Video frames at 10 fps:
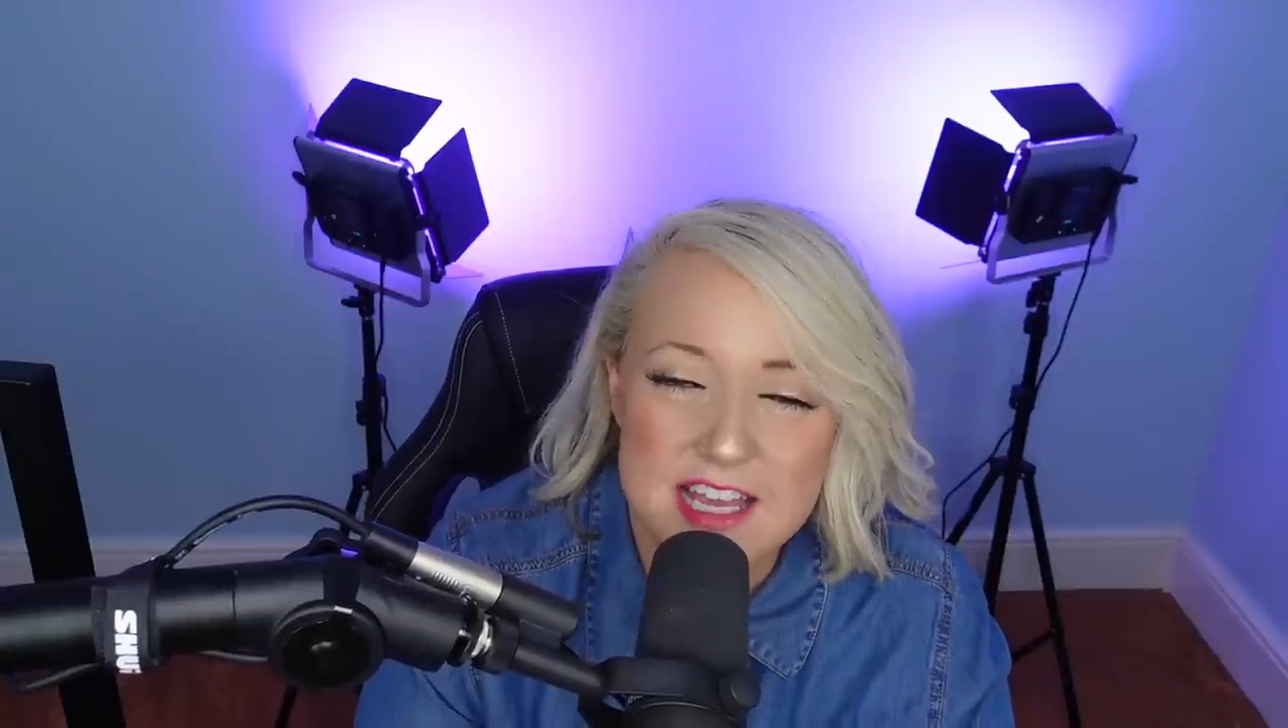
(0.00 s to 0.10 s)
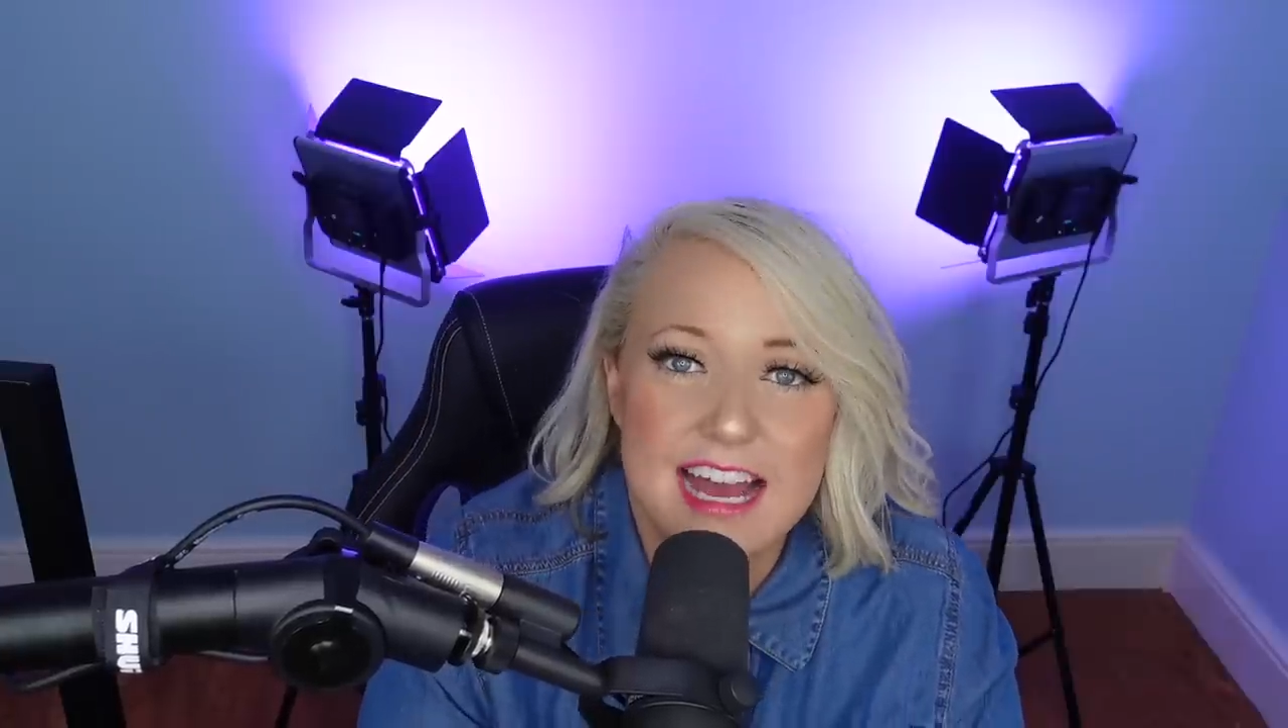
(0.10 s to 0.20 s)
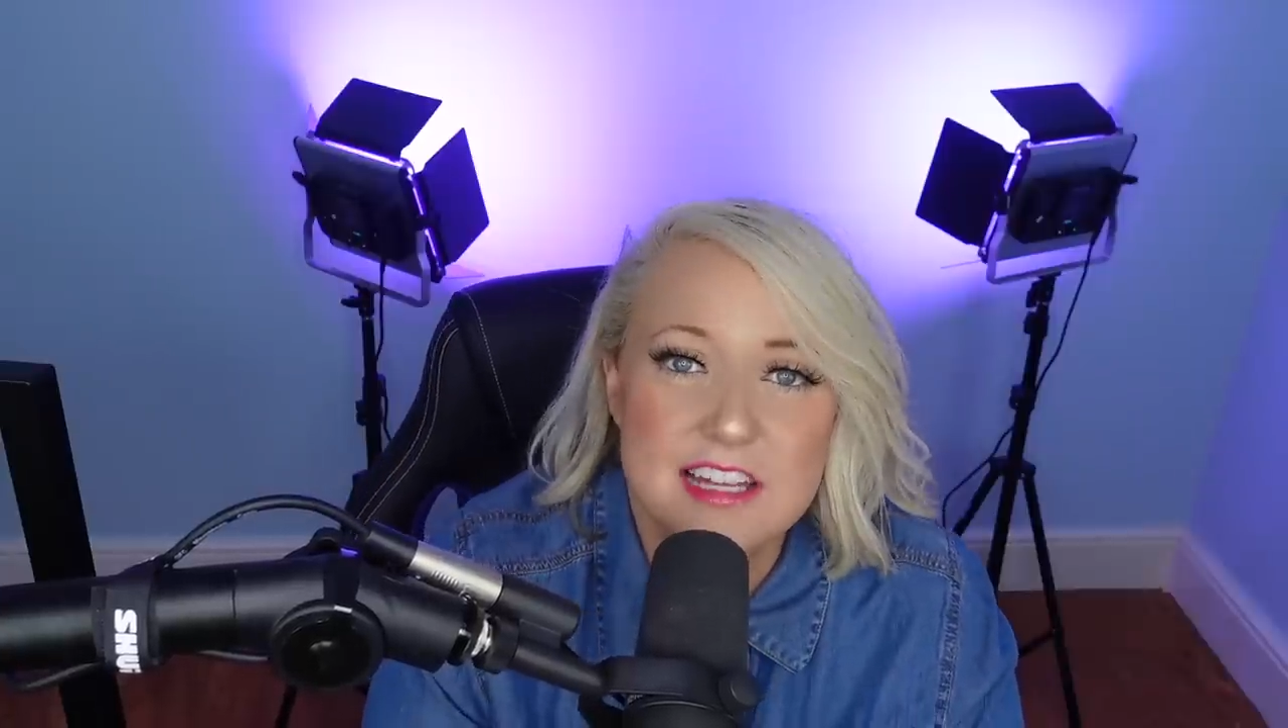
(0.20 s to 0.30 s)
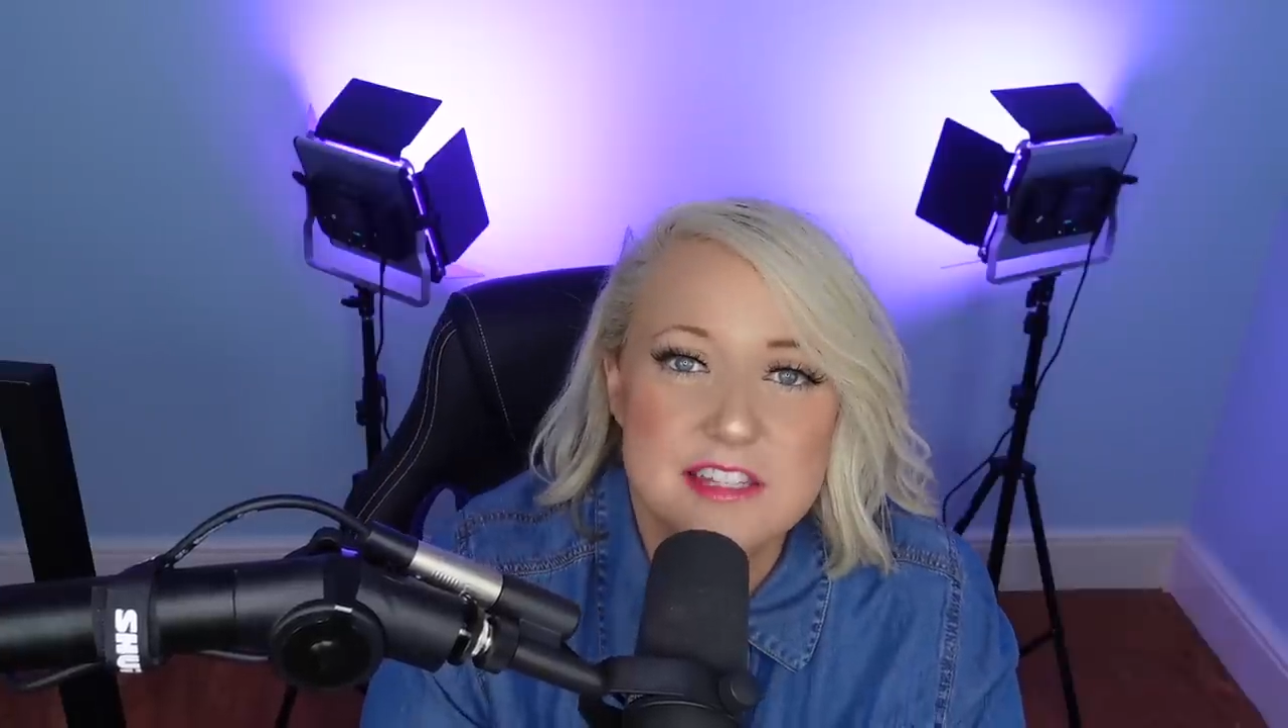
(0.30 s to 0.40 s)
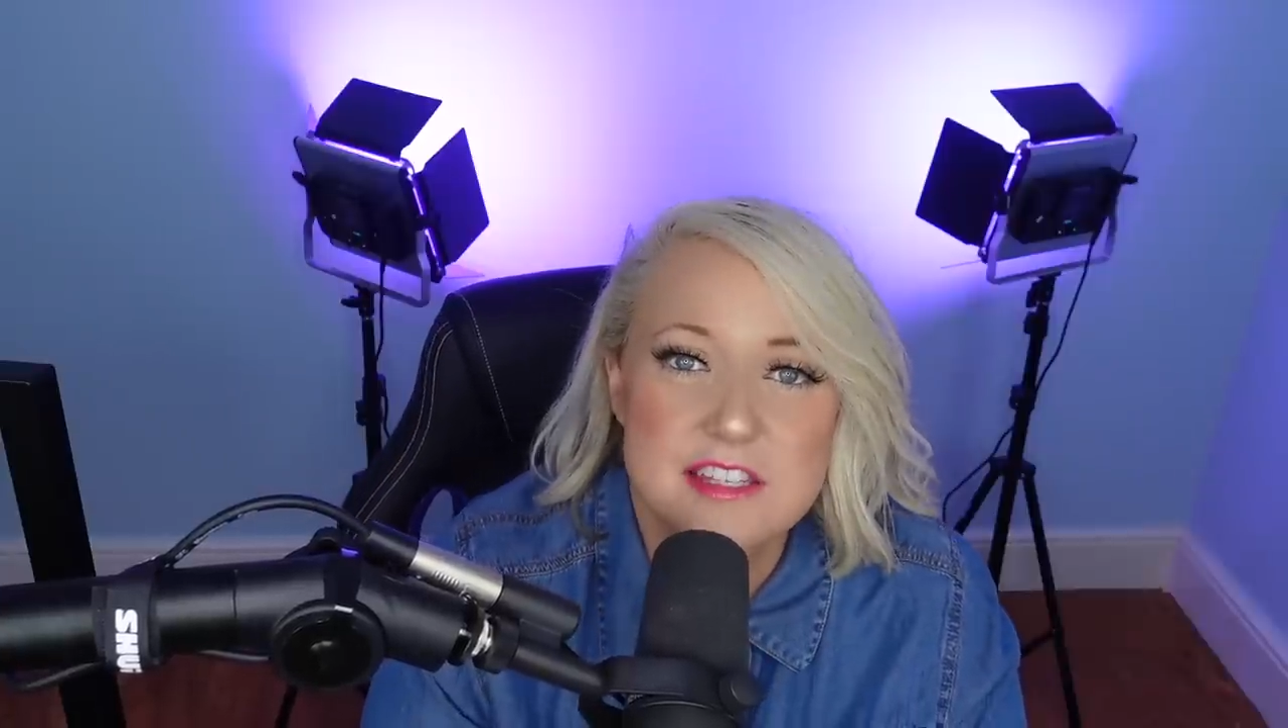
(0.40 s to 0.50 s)

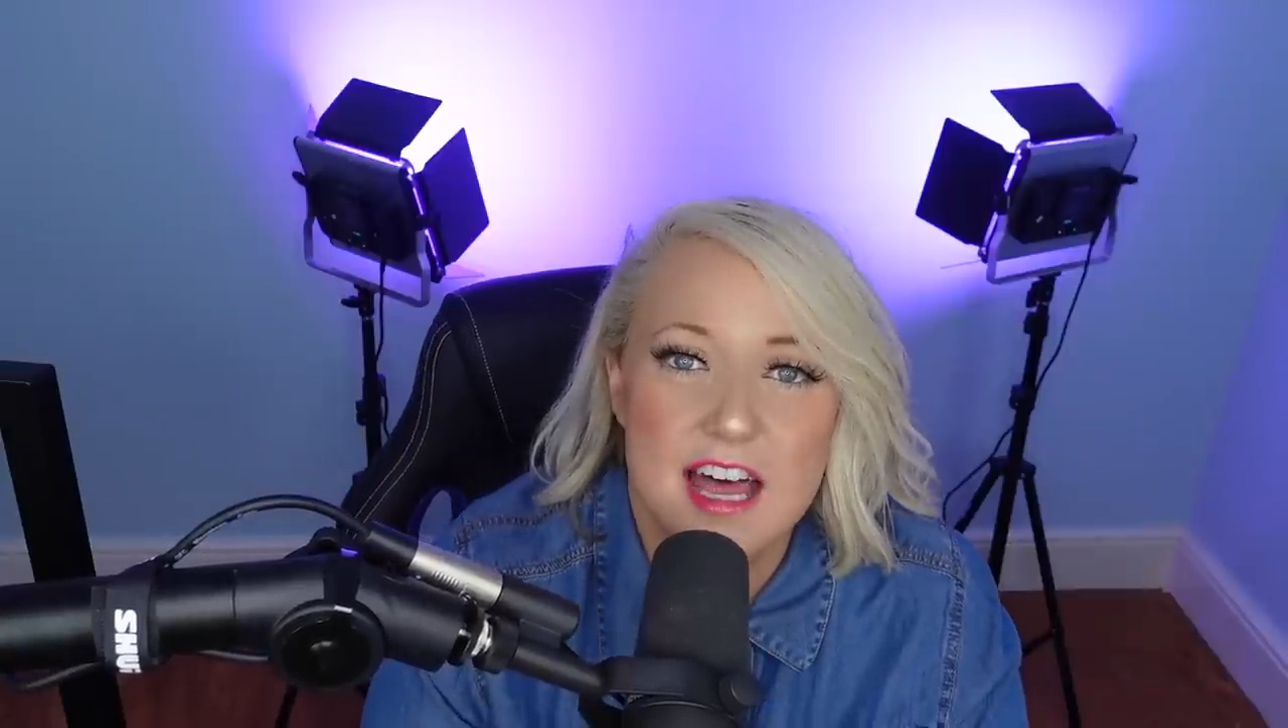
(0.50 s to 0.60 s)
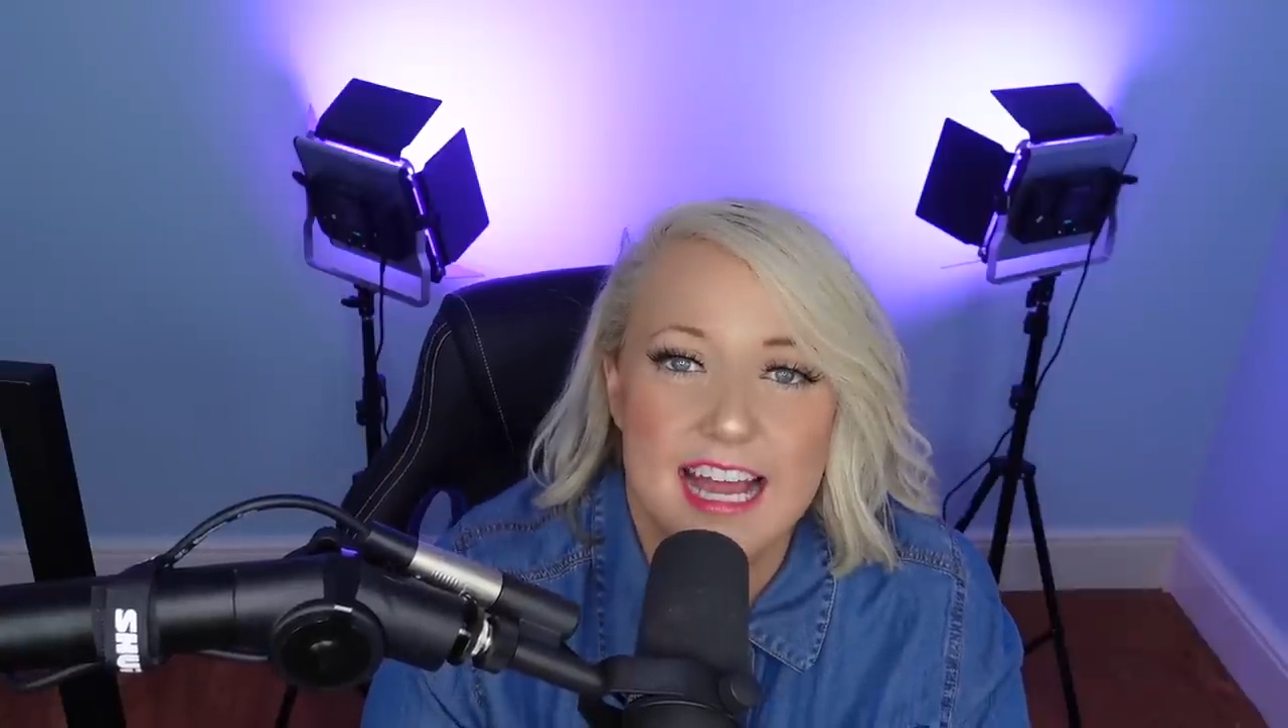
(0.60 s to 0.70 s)
And